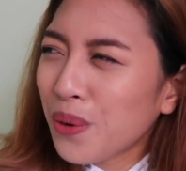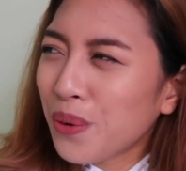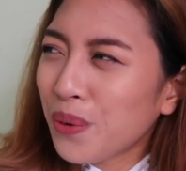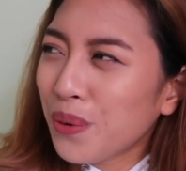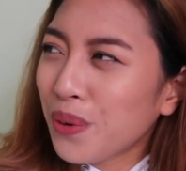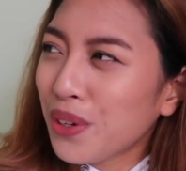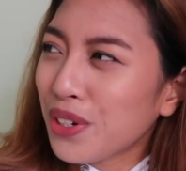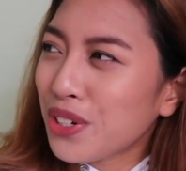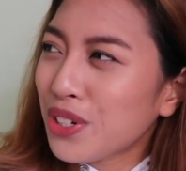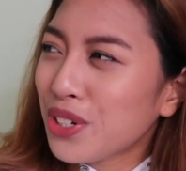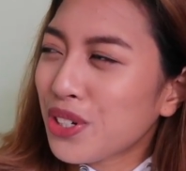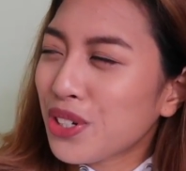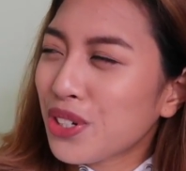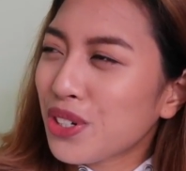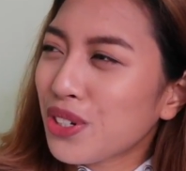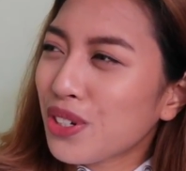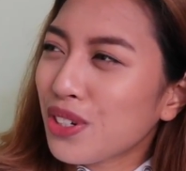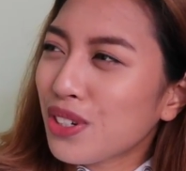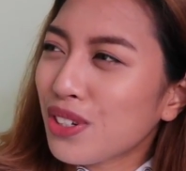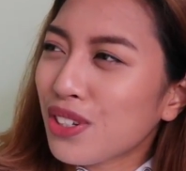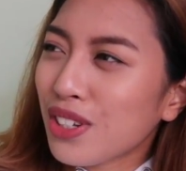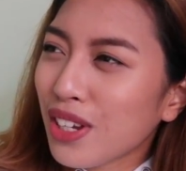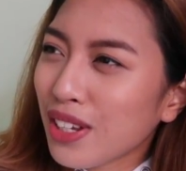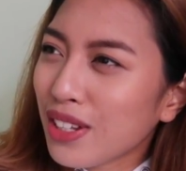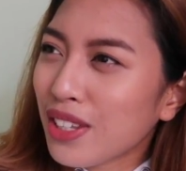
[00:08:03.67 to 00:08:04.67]
which
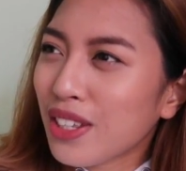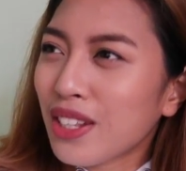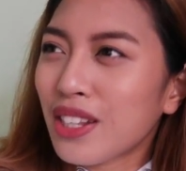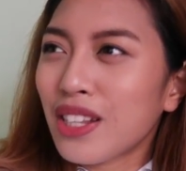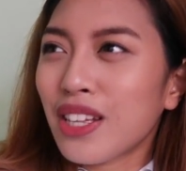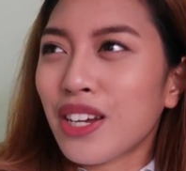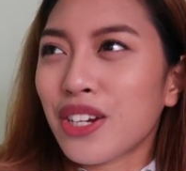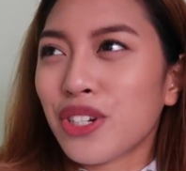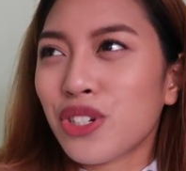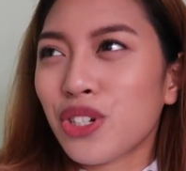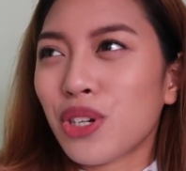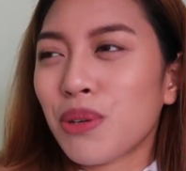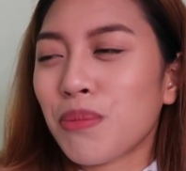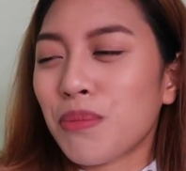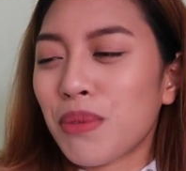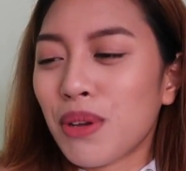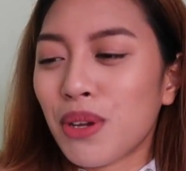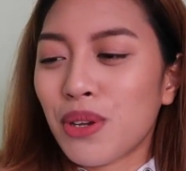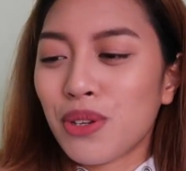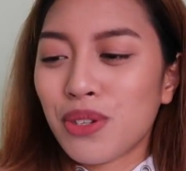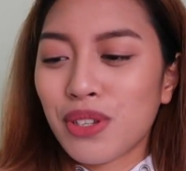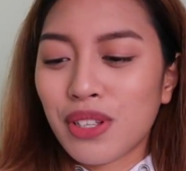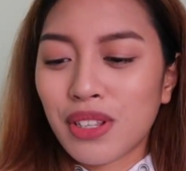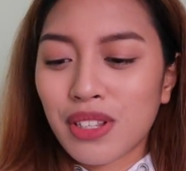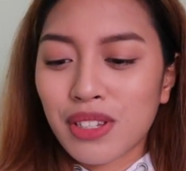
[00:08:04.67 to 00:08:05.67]
technically I shouldn't be
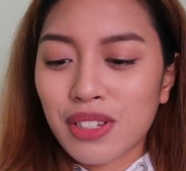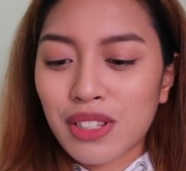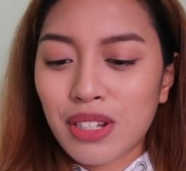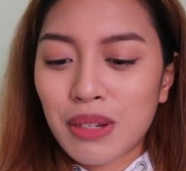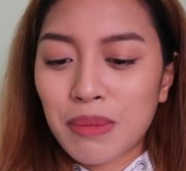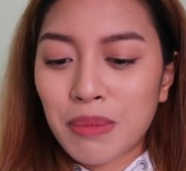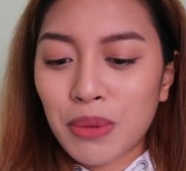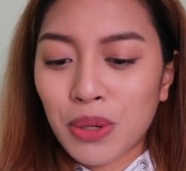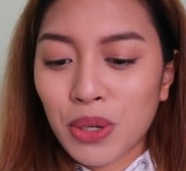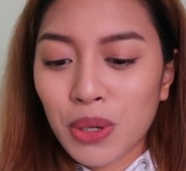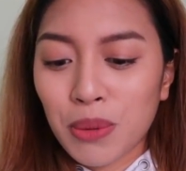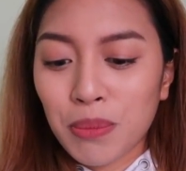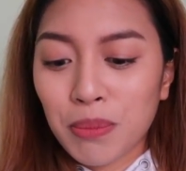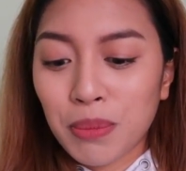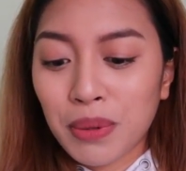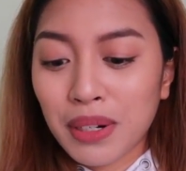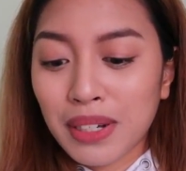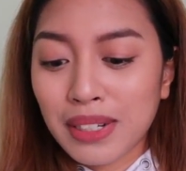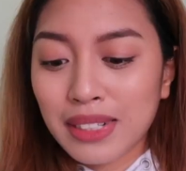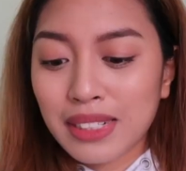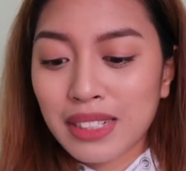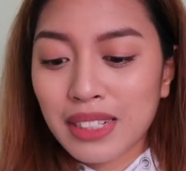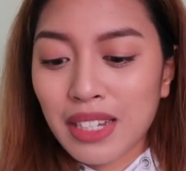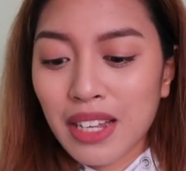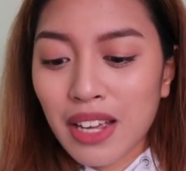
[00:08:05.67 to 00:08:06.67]
using this anymore,
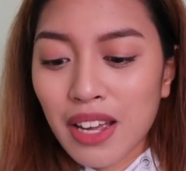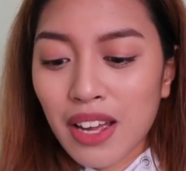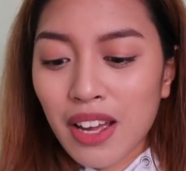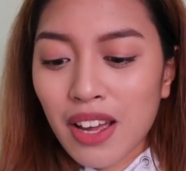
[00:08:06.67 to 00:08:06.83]
but